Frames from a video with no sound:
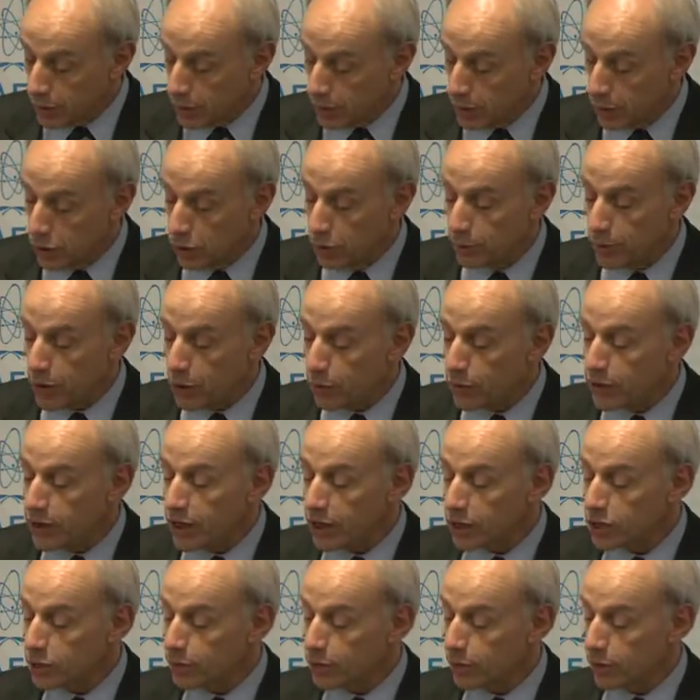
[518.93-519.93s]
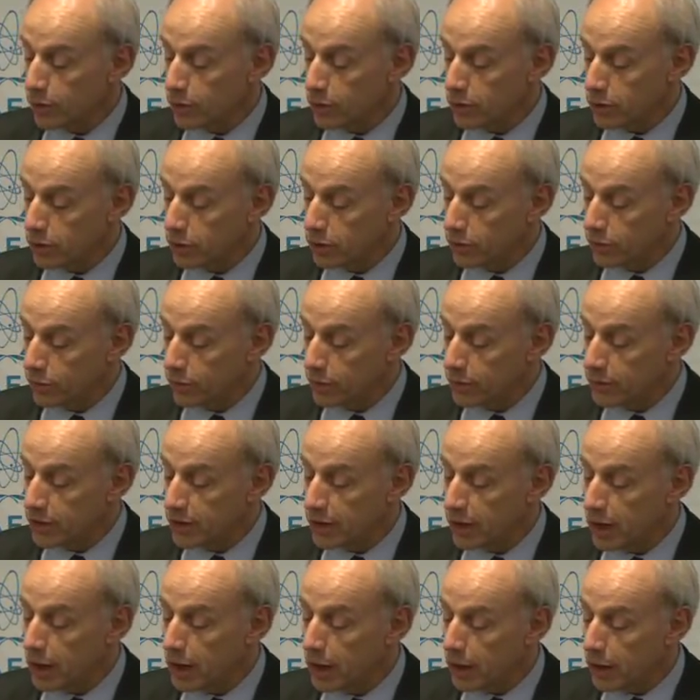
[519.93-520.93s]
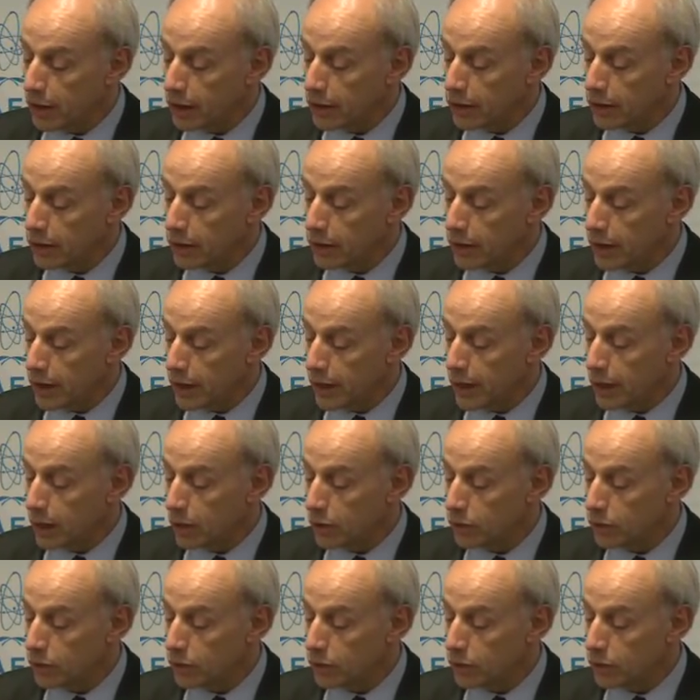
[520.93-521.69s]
the marine expert from the IAEA